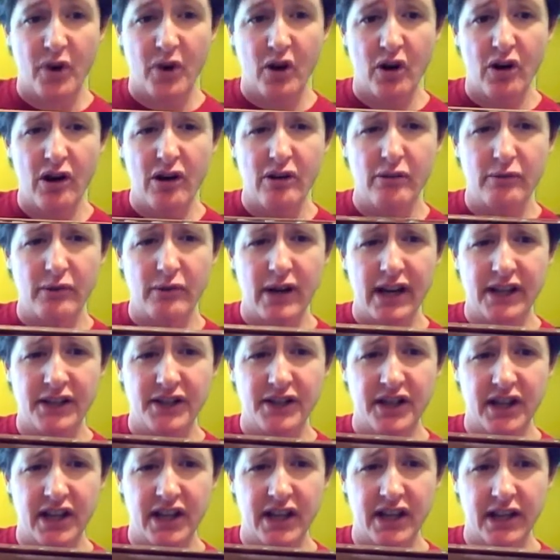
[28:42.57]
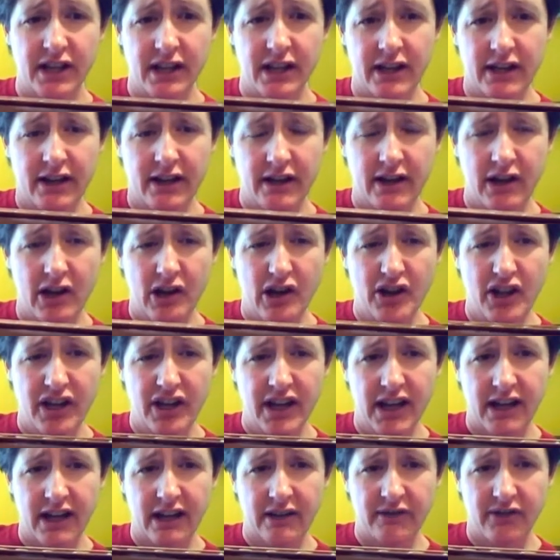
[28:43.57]
aren't resting on the
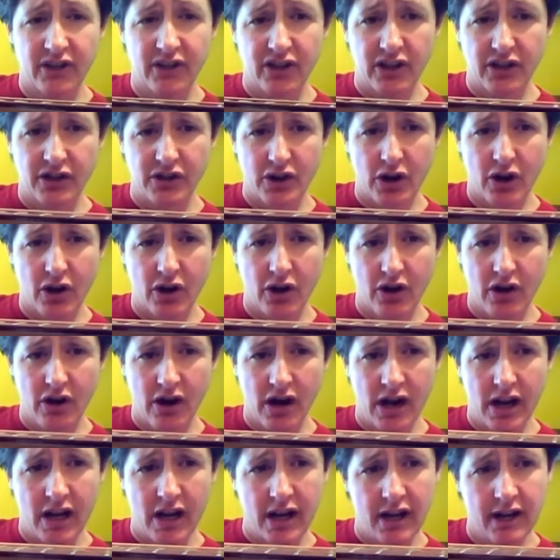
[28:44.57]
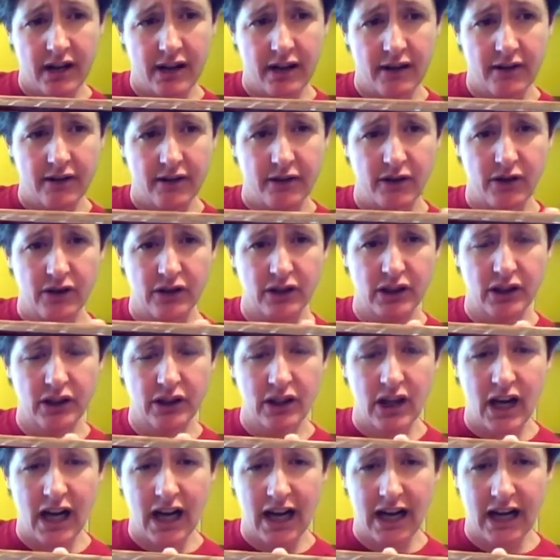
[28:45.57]
neck of the guitar. They're a
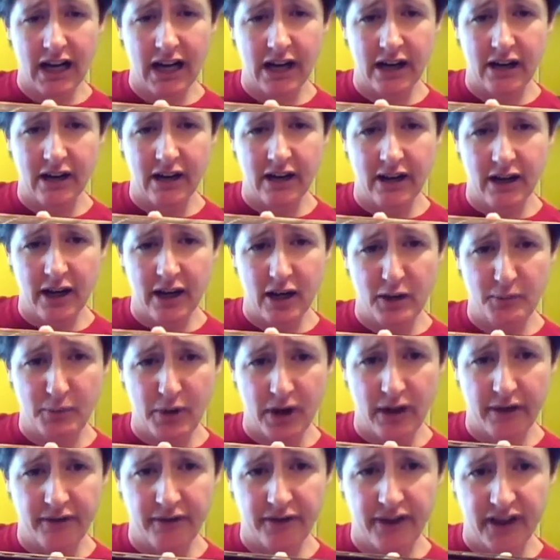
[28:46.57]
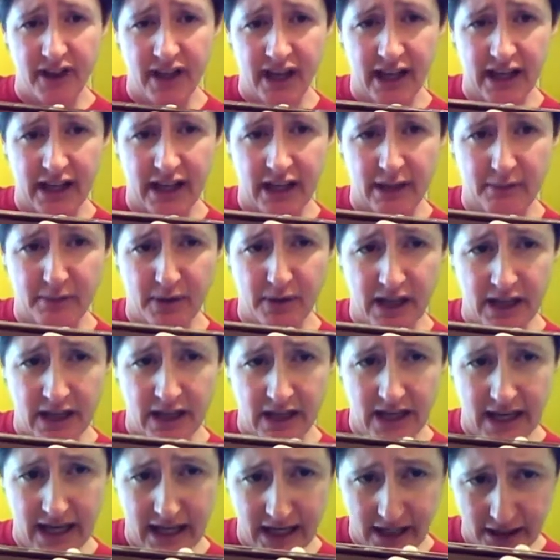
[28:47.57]
little higher up off the neck, and I'm kind
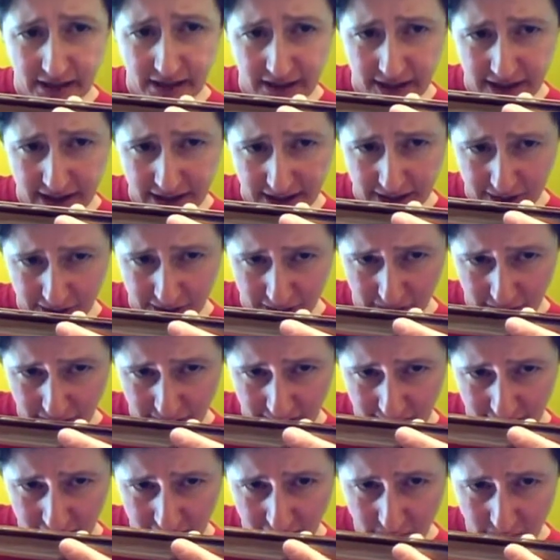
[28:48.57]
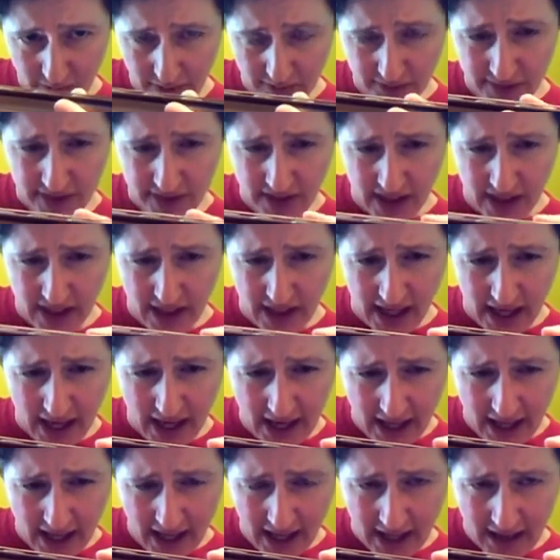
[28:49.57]
of angling this so you can sort of see
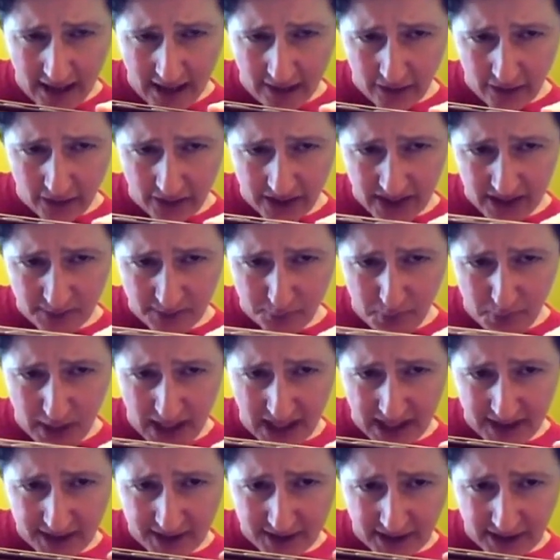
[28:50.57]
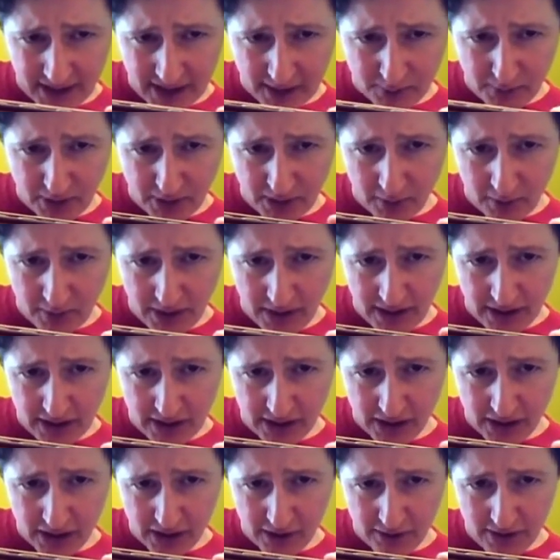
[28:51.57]
the space that's between the
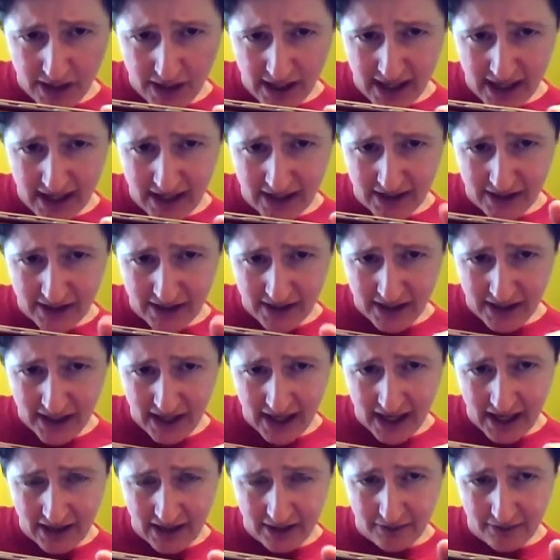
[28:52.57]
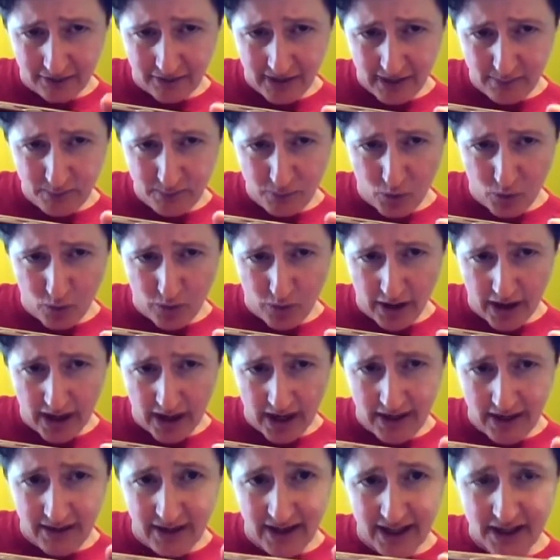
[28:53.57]
strings and the fretboard.
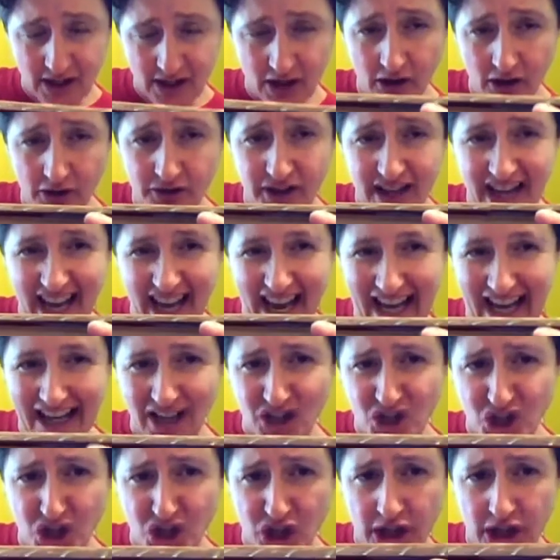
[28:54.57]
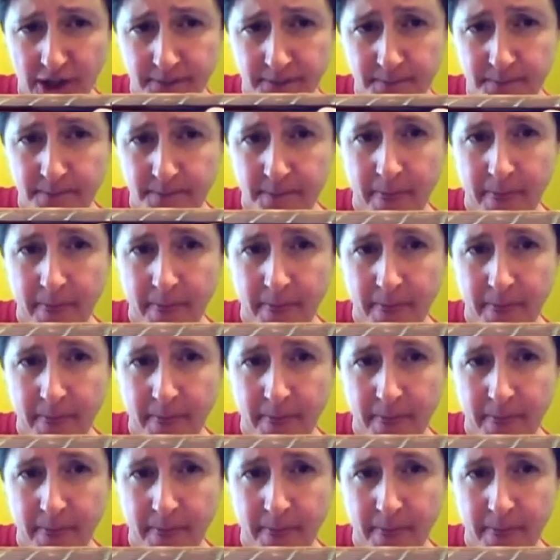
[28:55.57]
That's called the action.